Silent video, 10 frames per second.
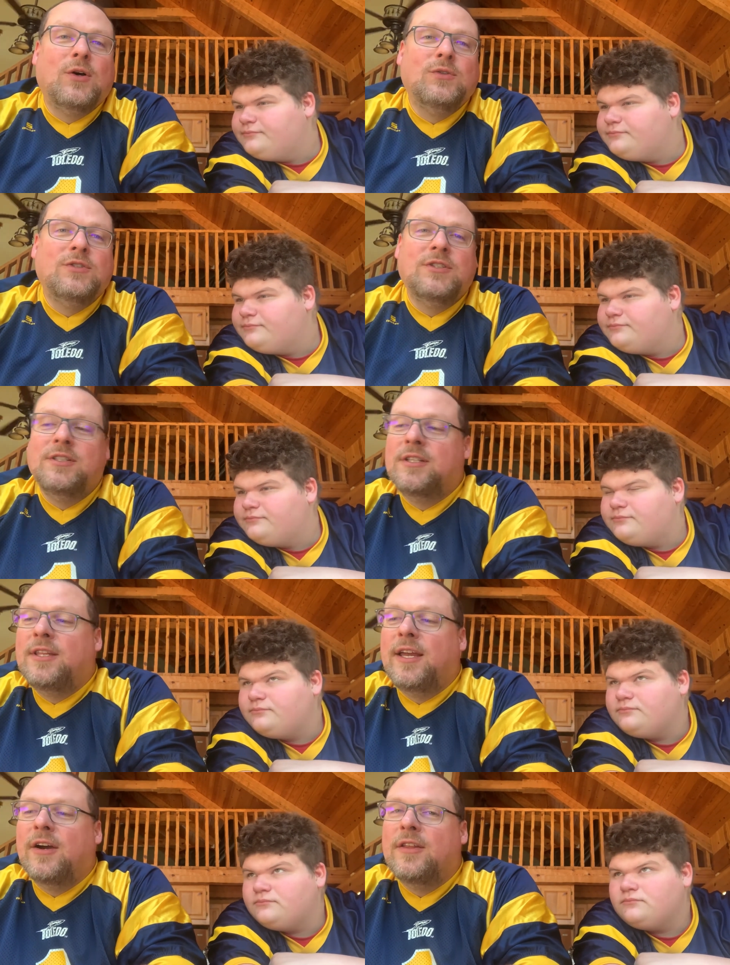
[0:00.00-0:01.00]
Speaker 1: Colts.
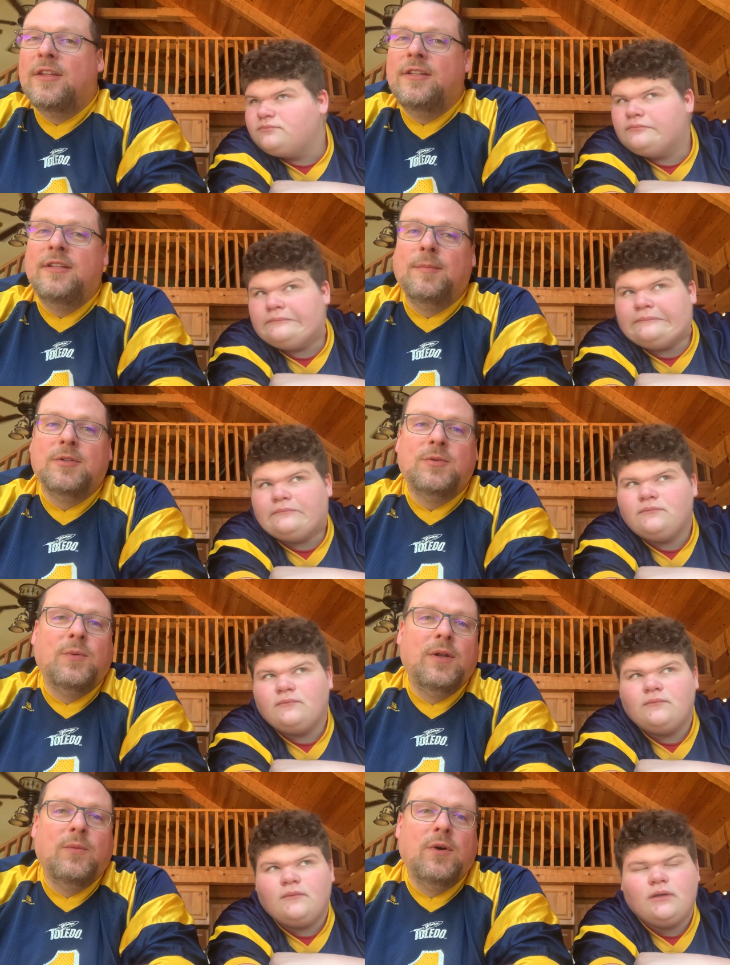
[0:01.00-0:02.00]
They are the number
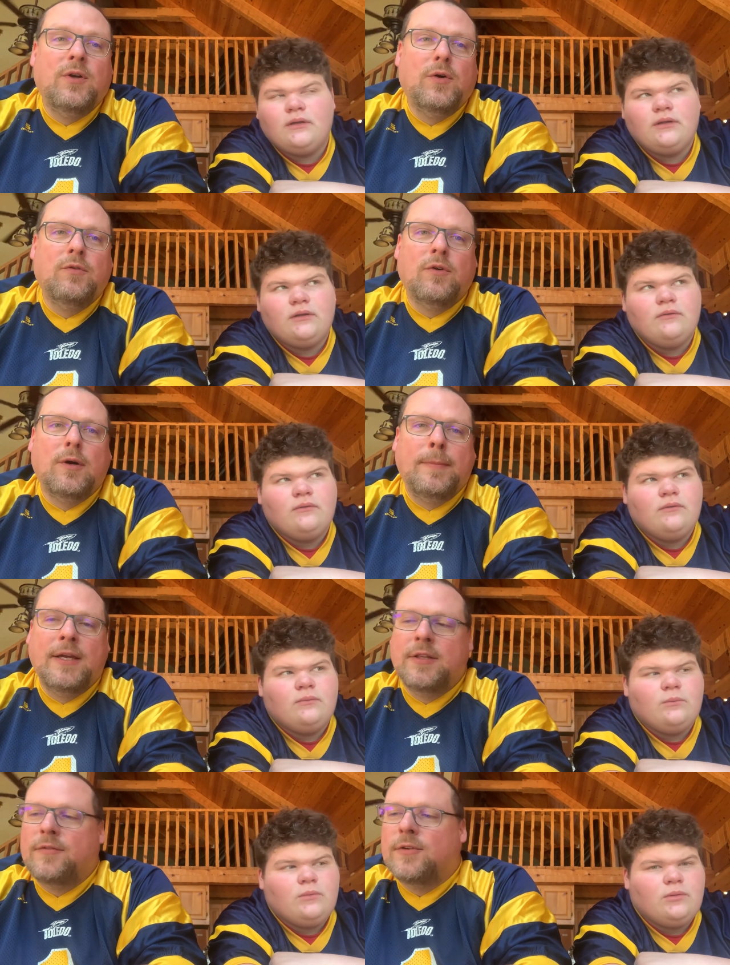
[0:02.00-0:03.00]
twenty-one overall
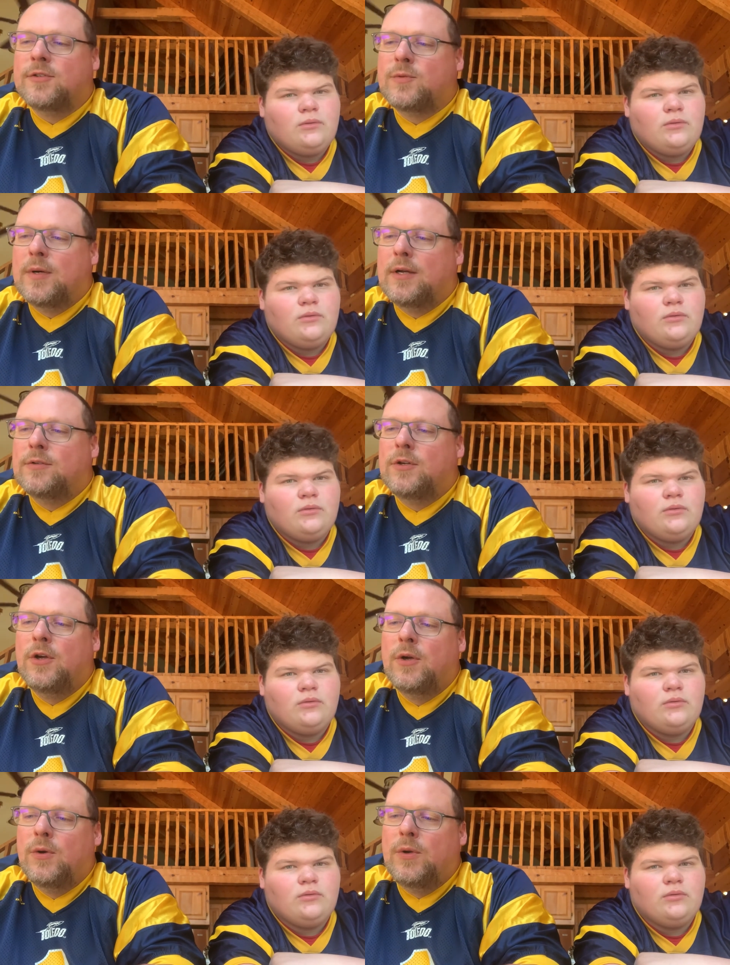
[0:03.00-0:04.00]
pick in the first round.
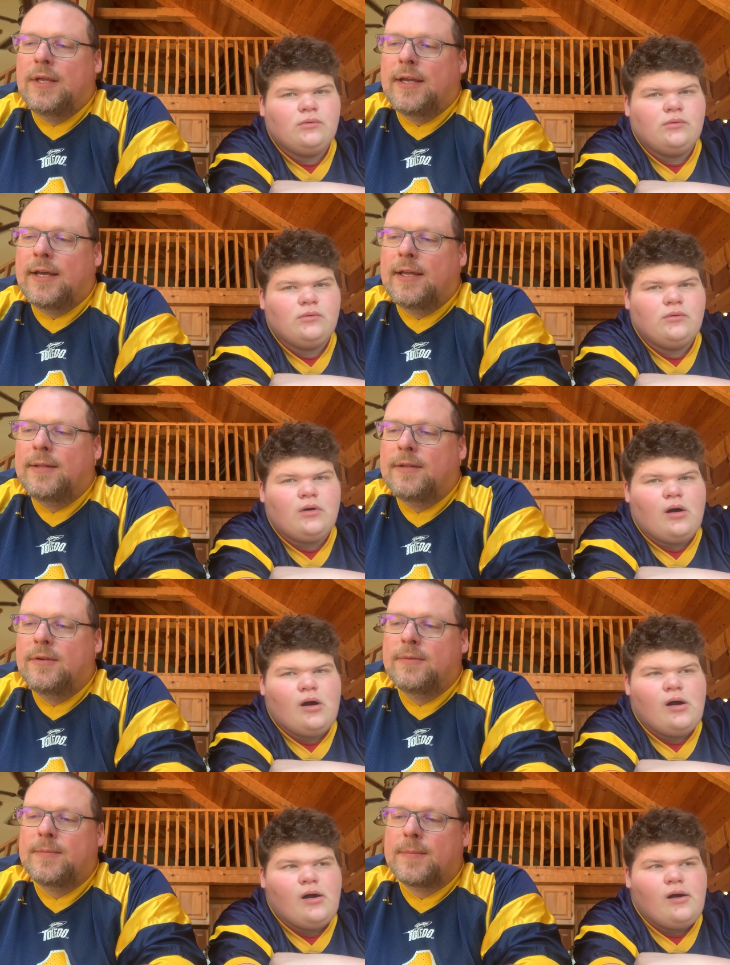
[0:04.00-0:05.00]
Who do you got?
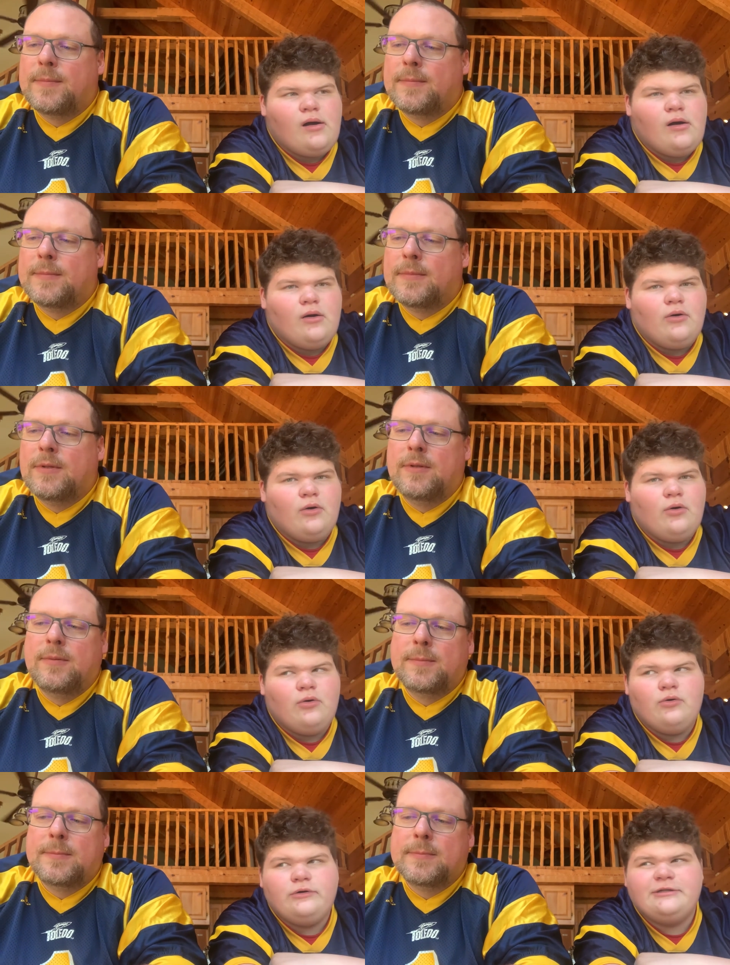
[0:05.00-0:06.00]

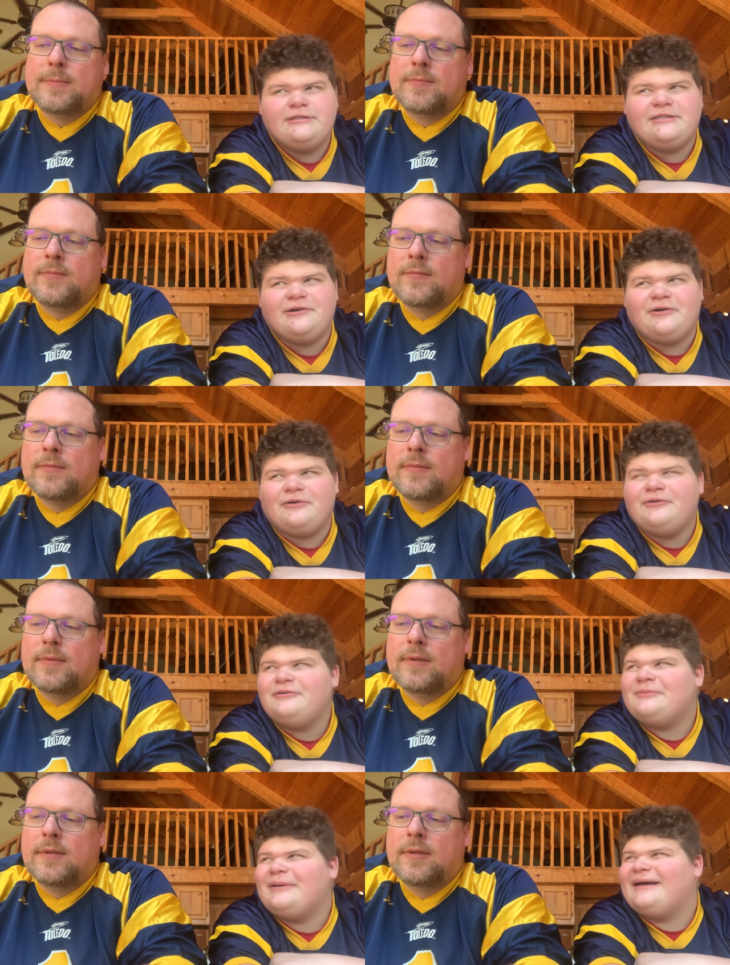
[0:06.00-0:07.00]
Speaker 2: Who's the
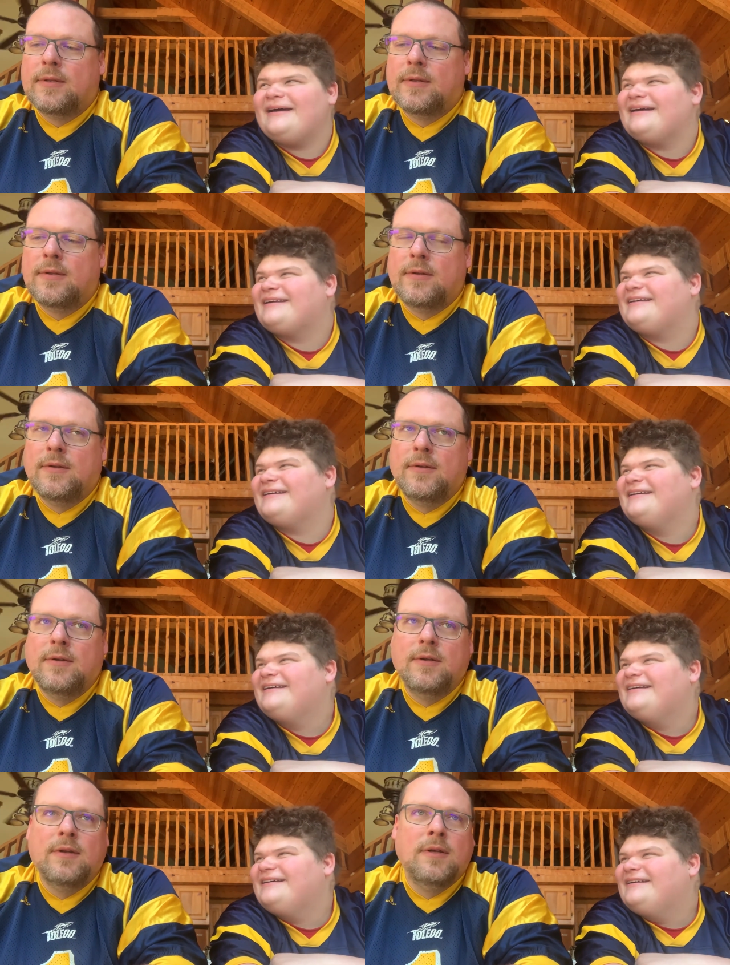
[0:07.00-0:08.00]
quarterback?
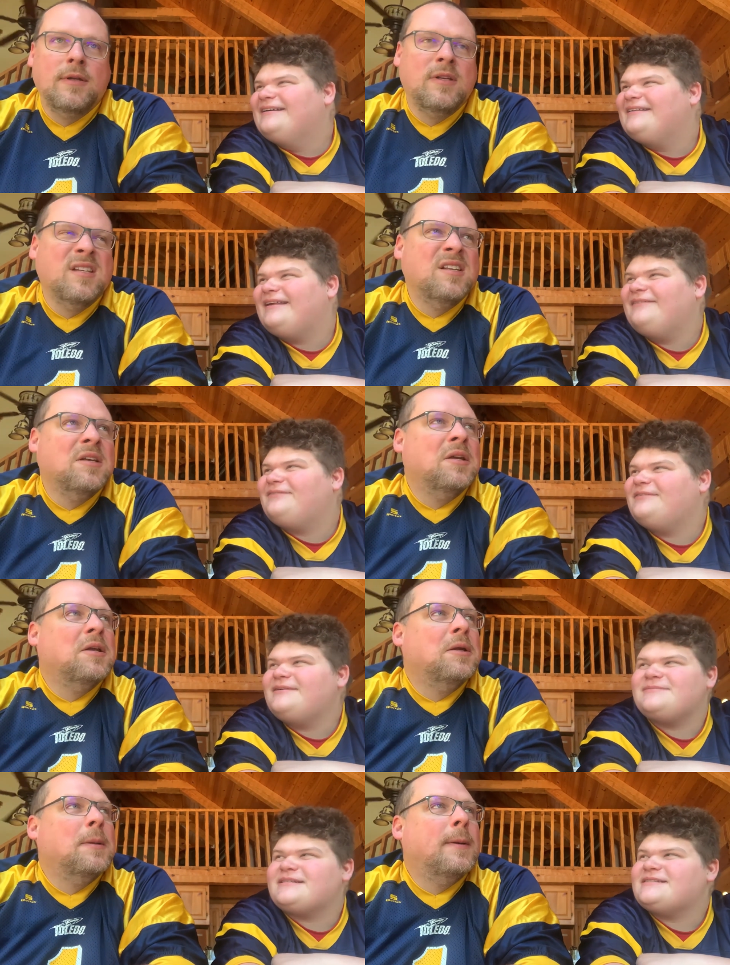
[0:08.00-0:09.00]
Not
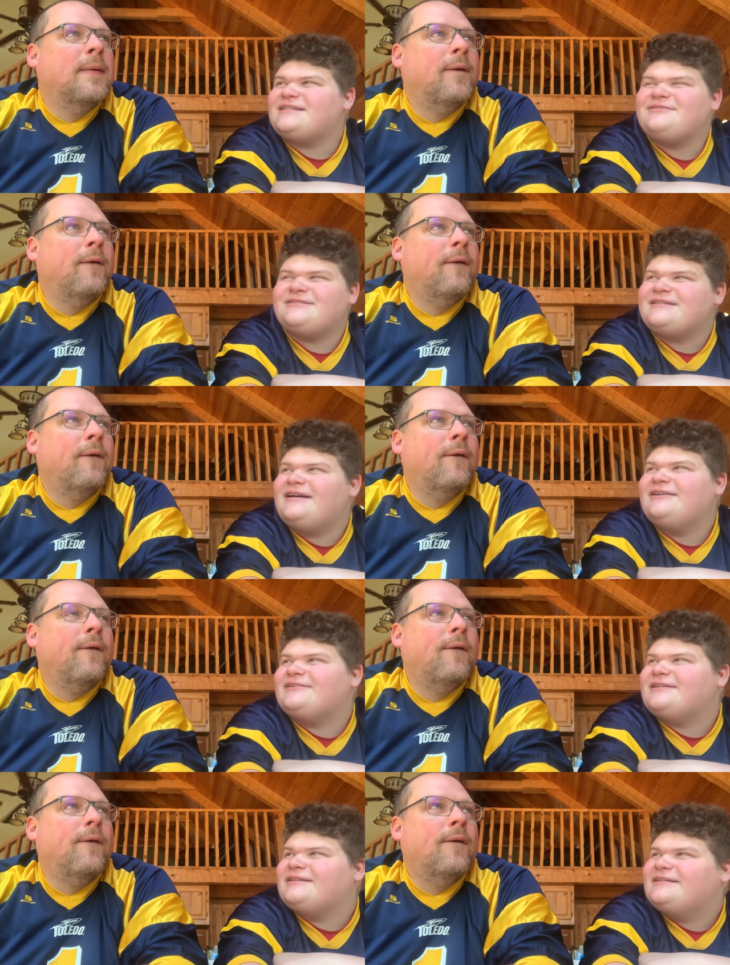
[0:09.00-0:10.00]
Phillips, because he
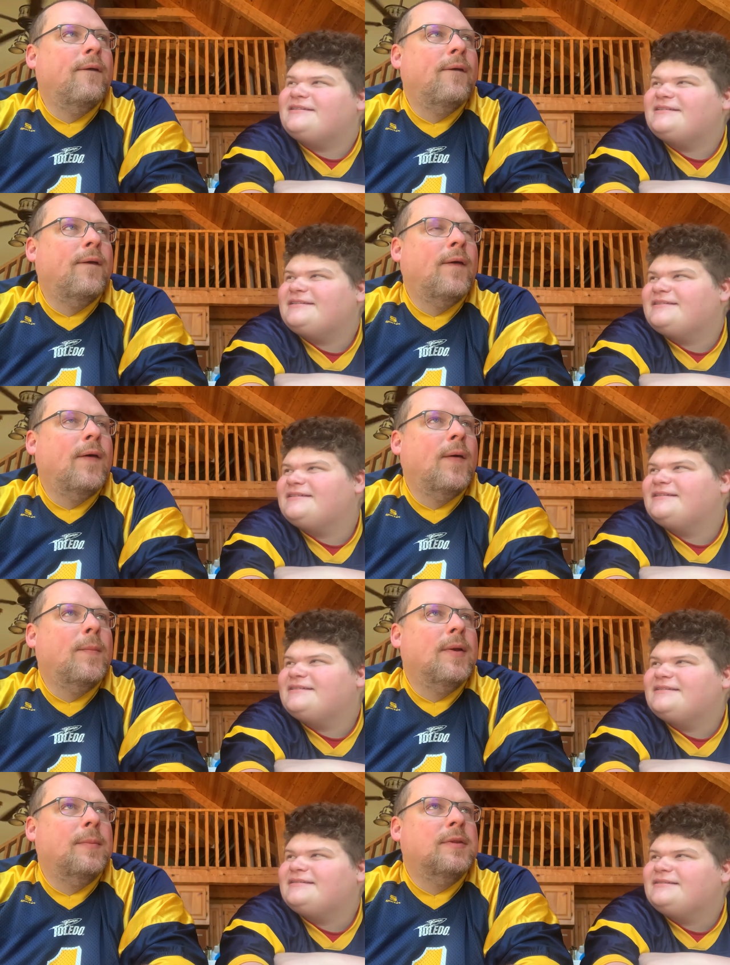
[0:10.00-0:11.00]
retired.
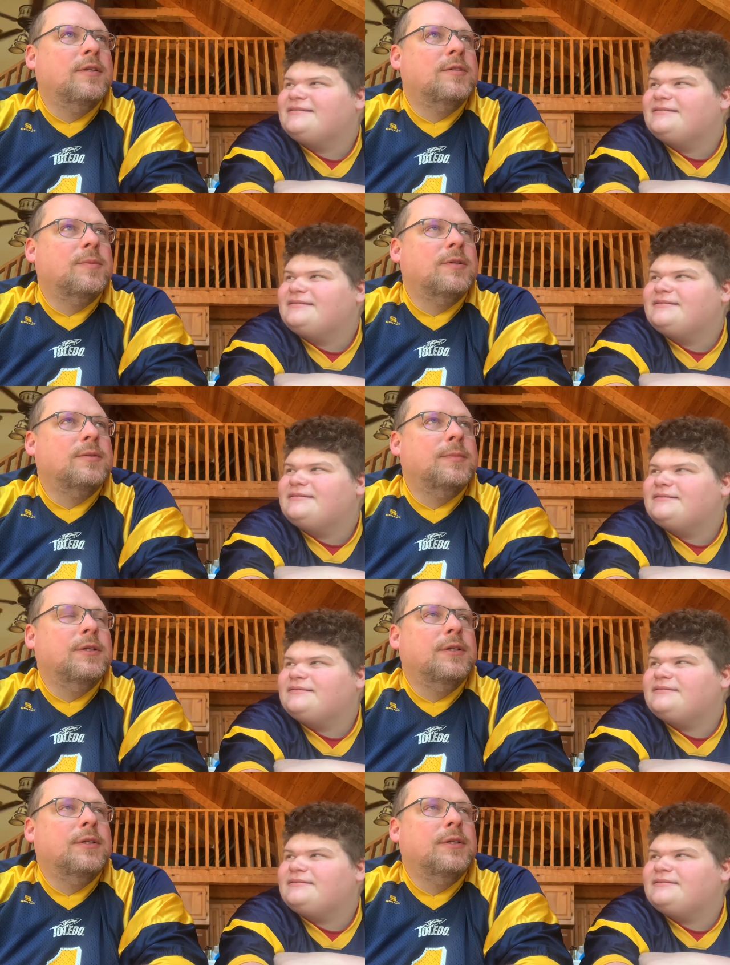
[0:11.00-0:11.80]
Speaker 1: Um, yeah, but they just brought somebody